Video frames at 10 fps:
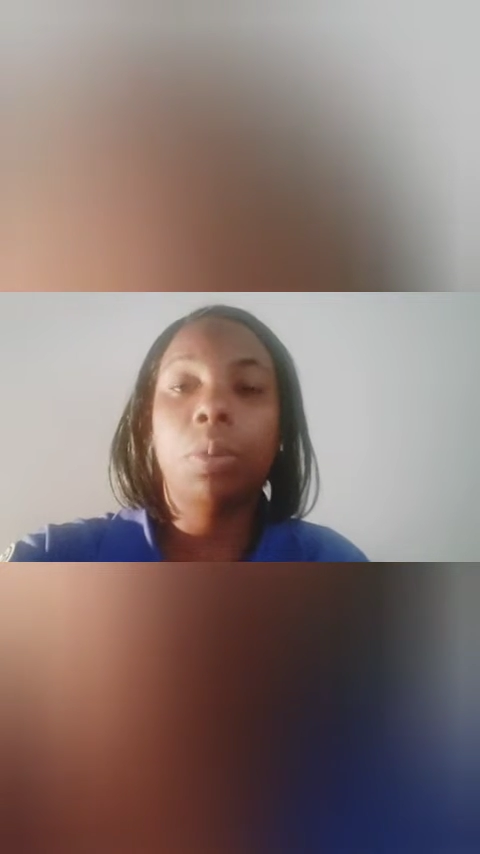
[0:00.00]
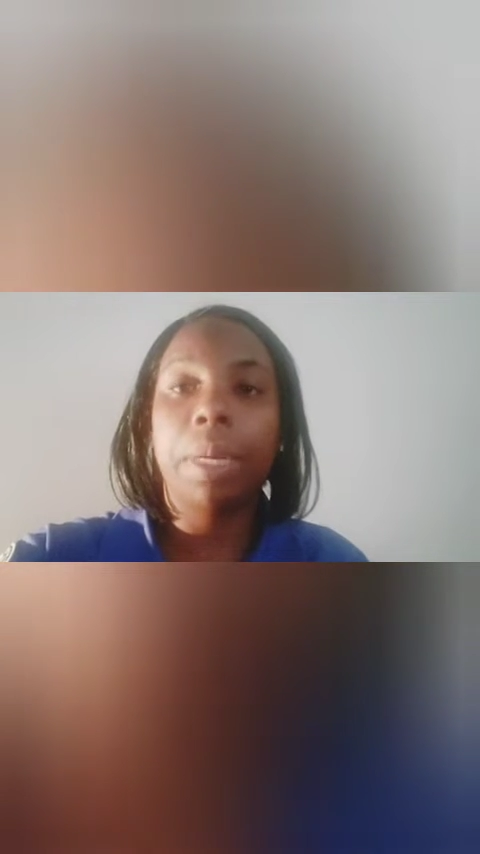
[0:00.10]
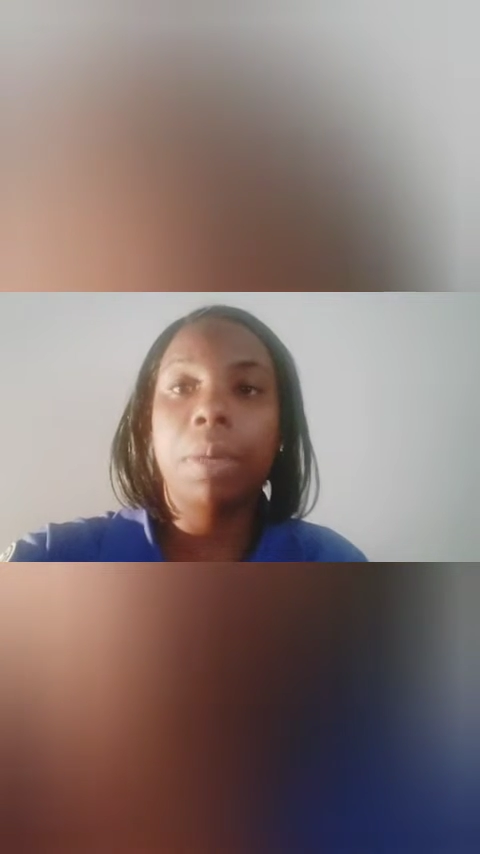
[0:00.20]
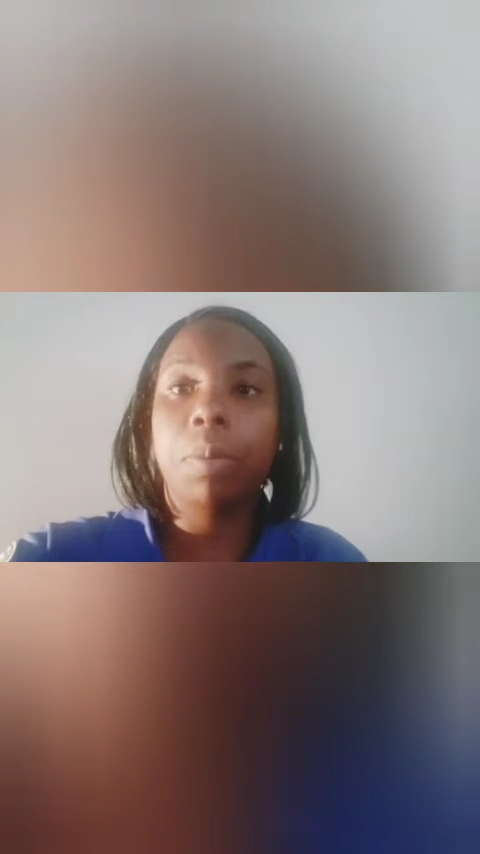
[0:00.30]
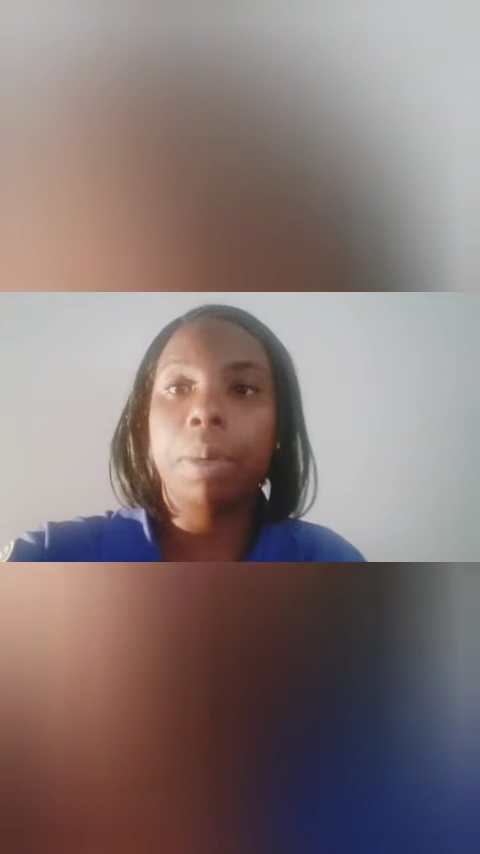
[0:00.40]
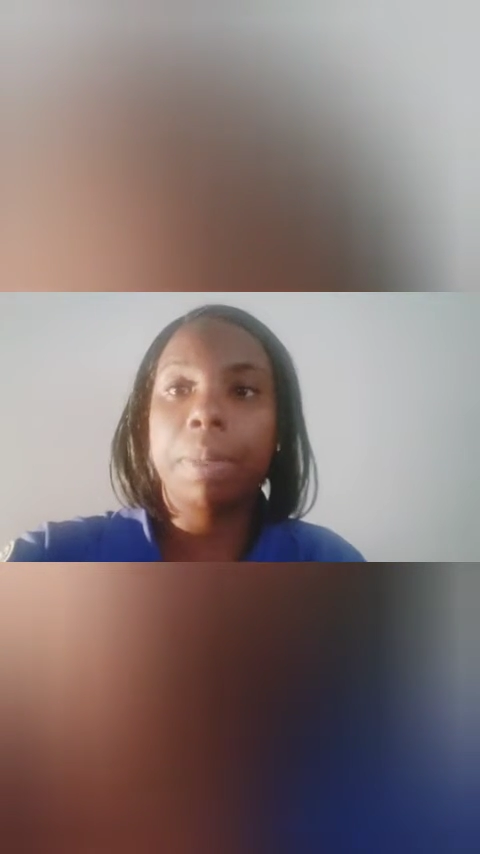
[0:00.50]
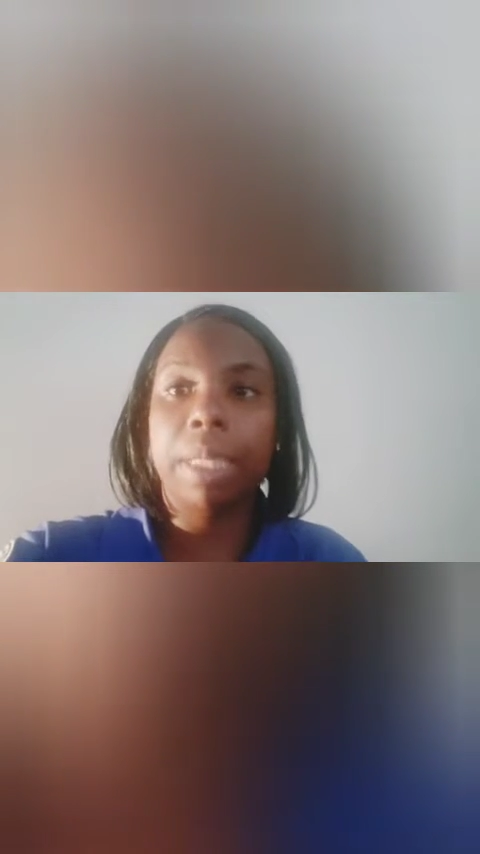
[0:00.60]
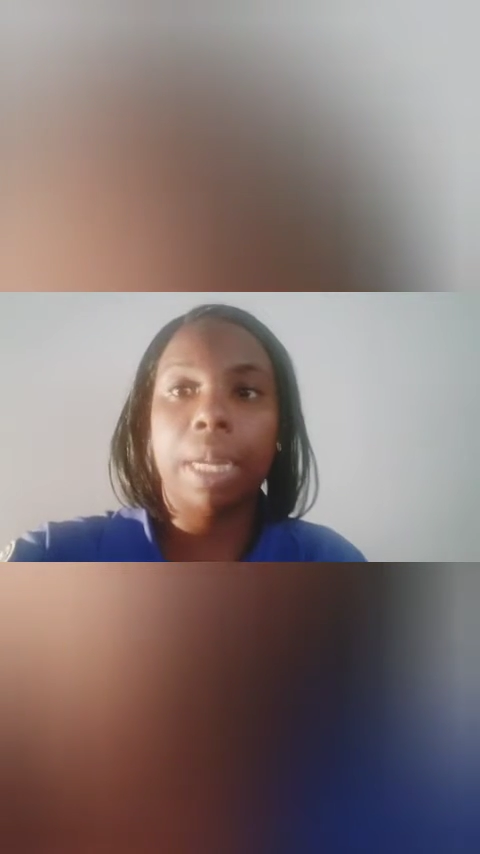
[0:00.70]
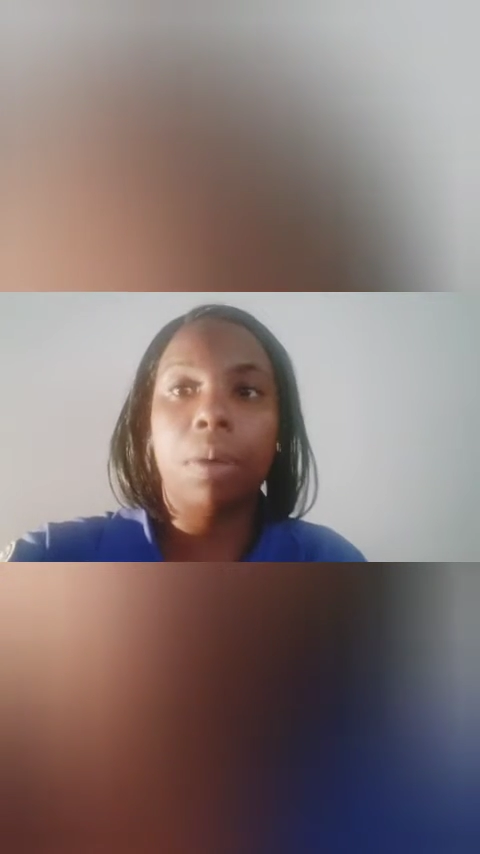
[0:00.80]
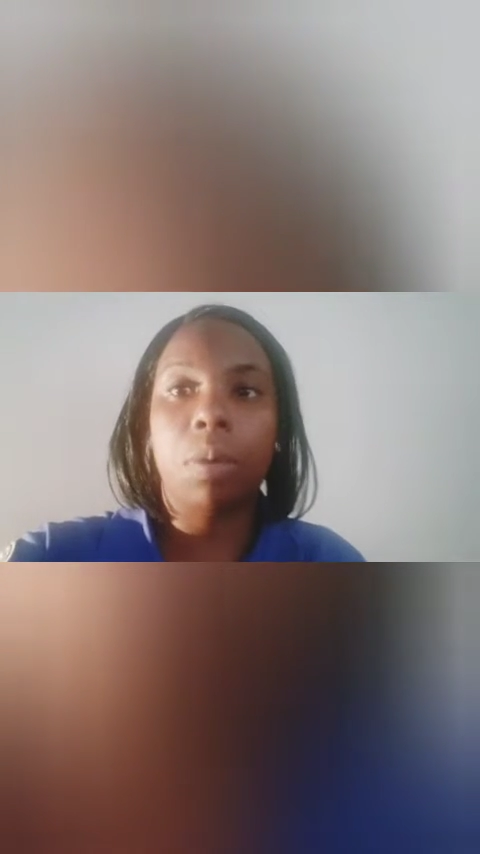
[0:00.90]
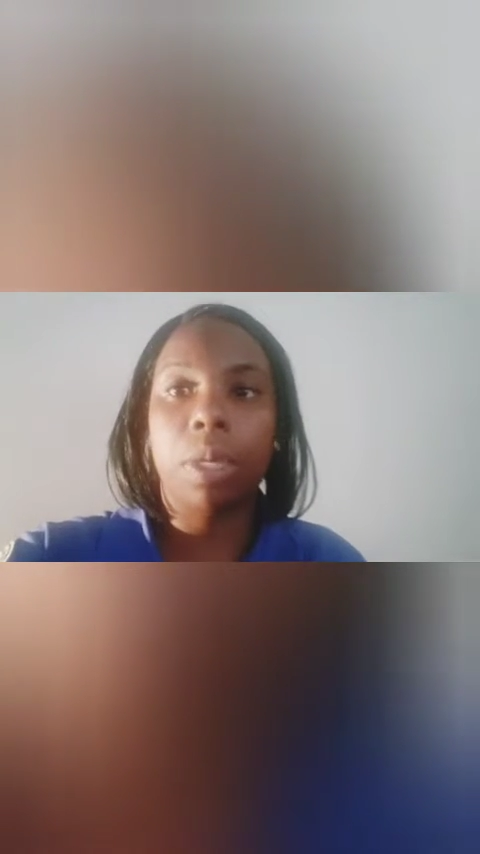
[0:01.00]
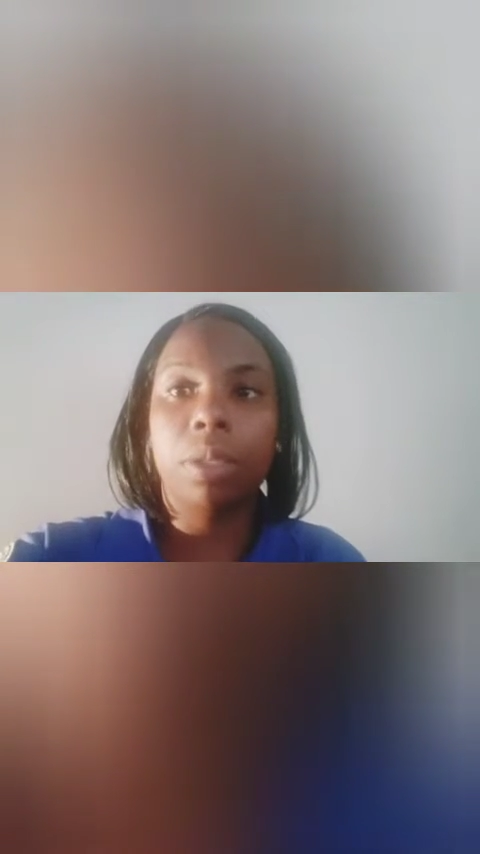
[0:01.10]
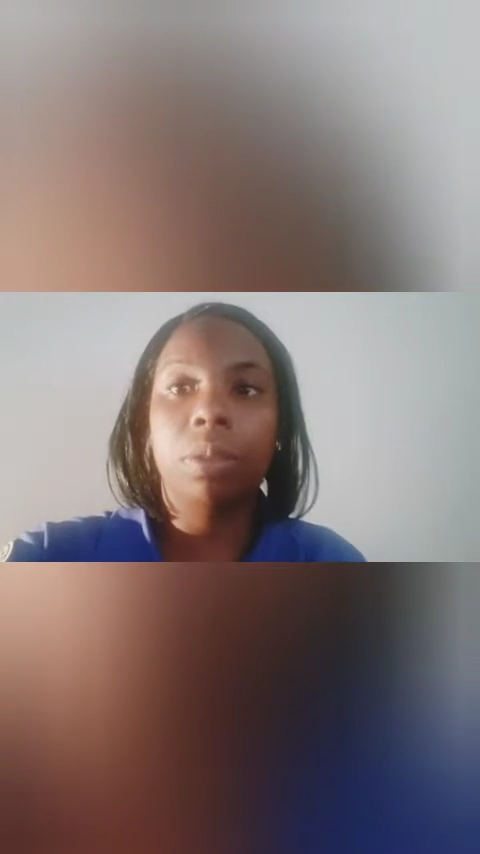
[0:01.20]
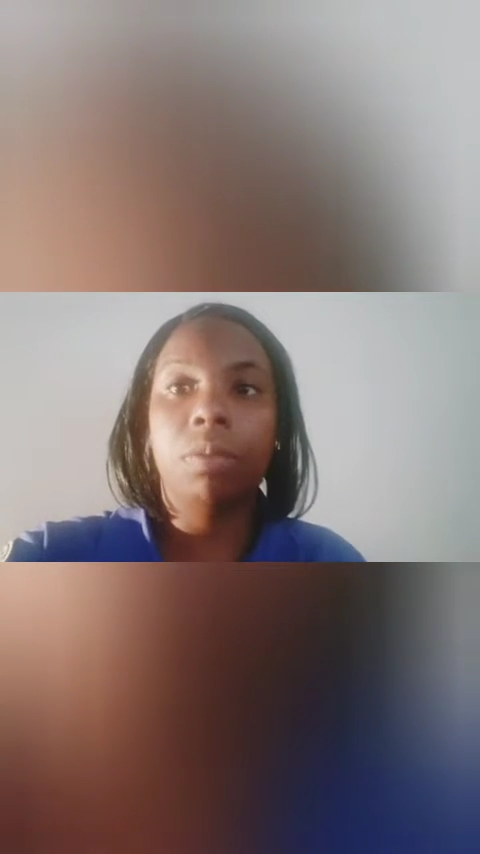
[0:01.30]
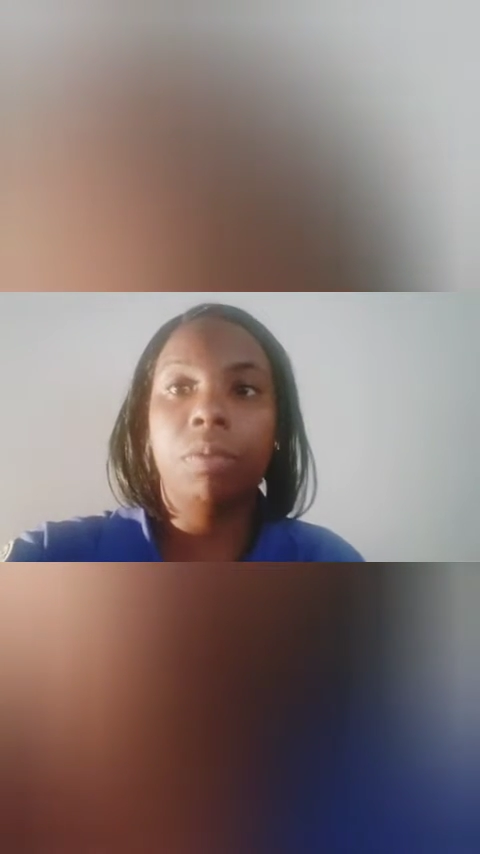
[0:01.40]
20 women that I
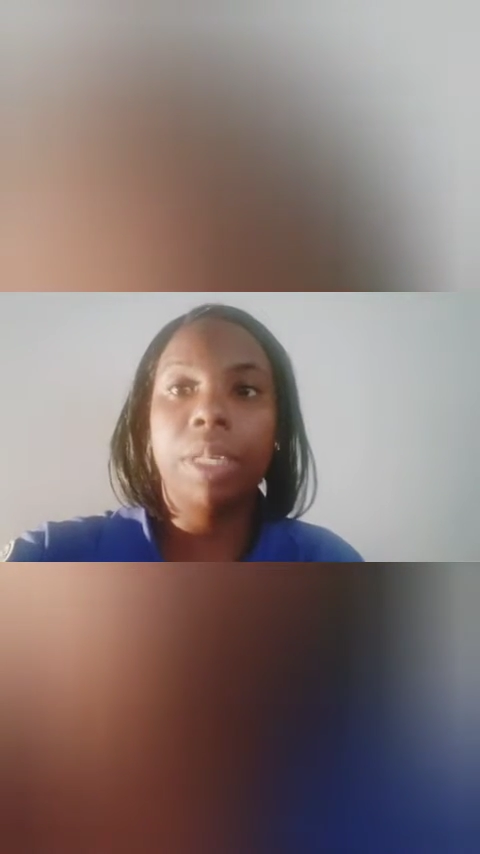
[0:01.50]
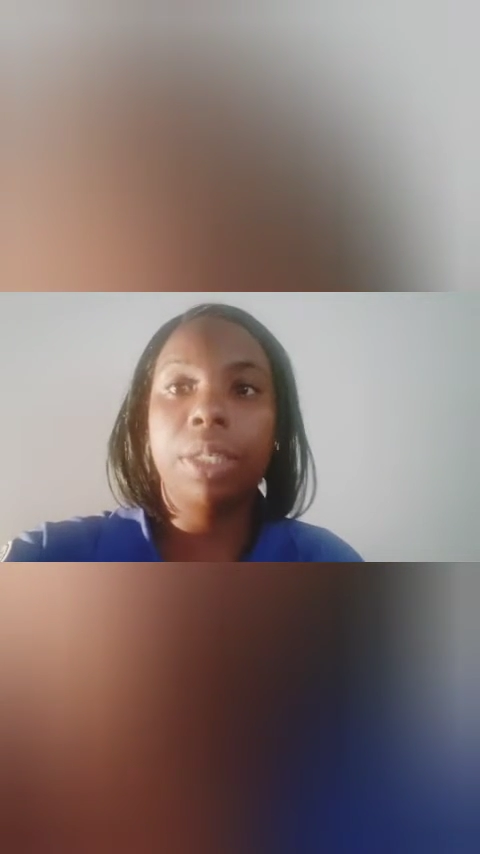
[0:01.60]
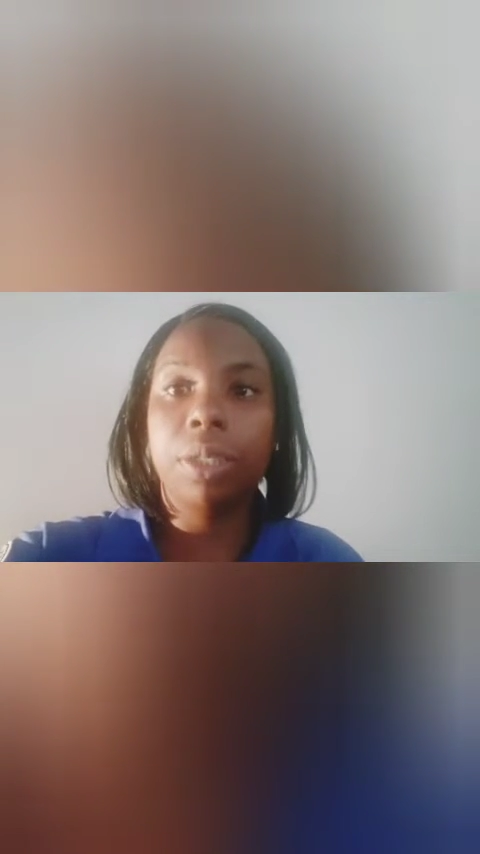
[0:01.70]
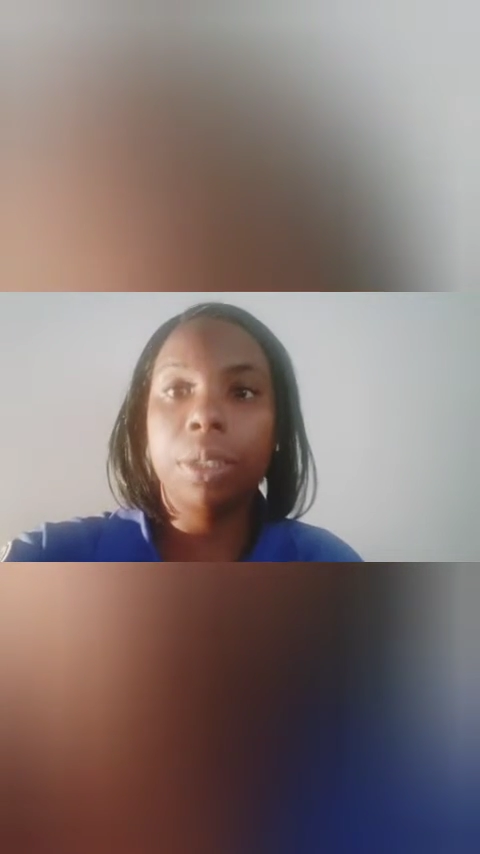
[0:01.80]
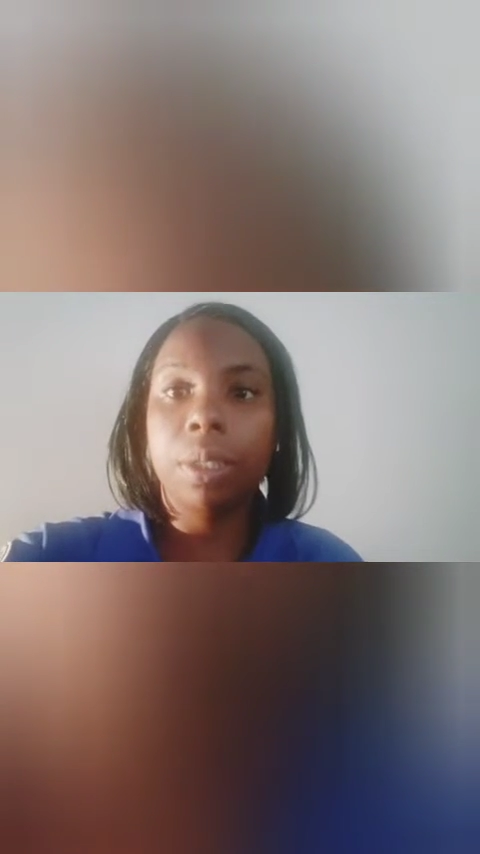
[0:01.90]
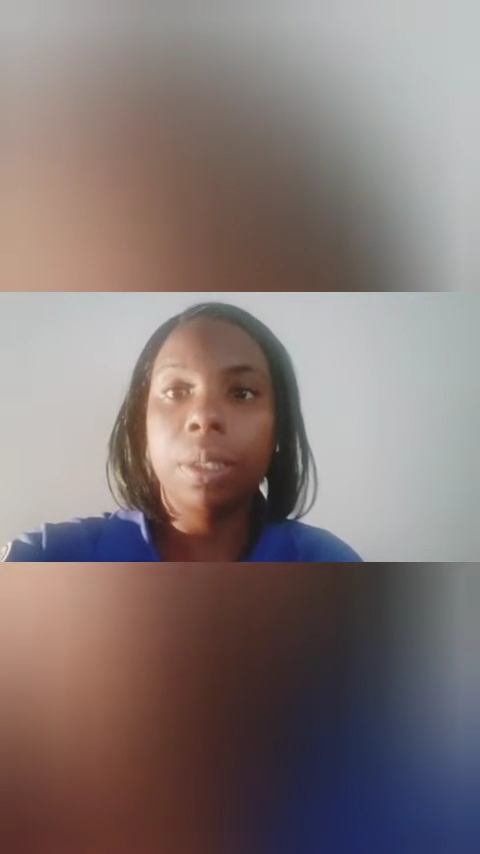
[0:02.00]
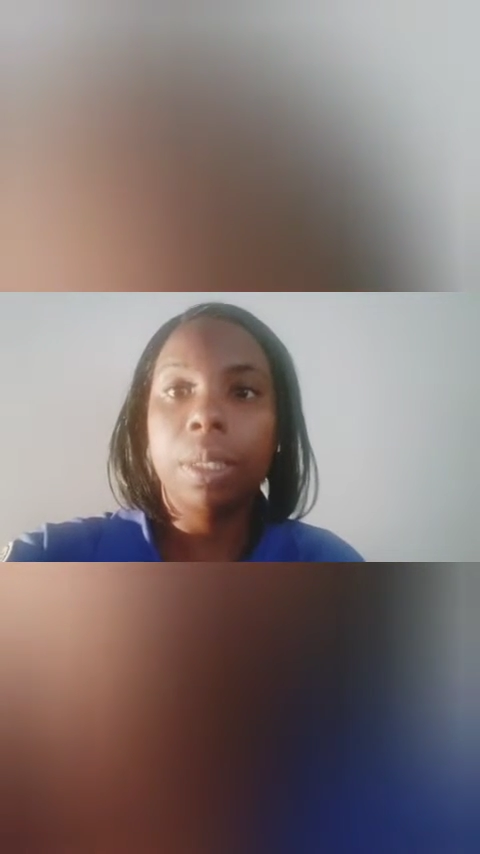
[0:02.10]
wanted to feature.